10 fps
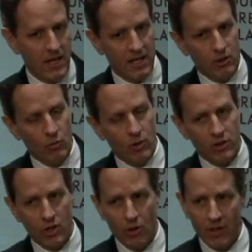And it, you won't
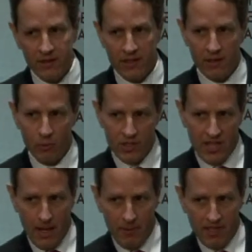know, I think, what's
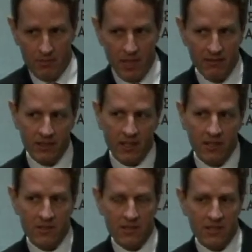happening to
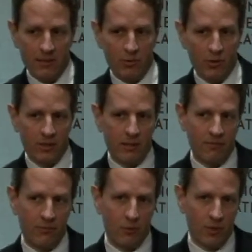modifications in that program
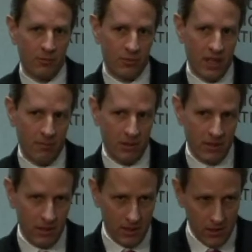for
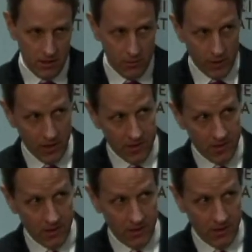probably,
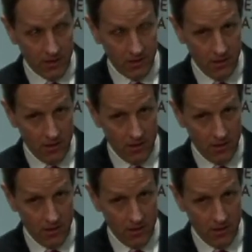realistically,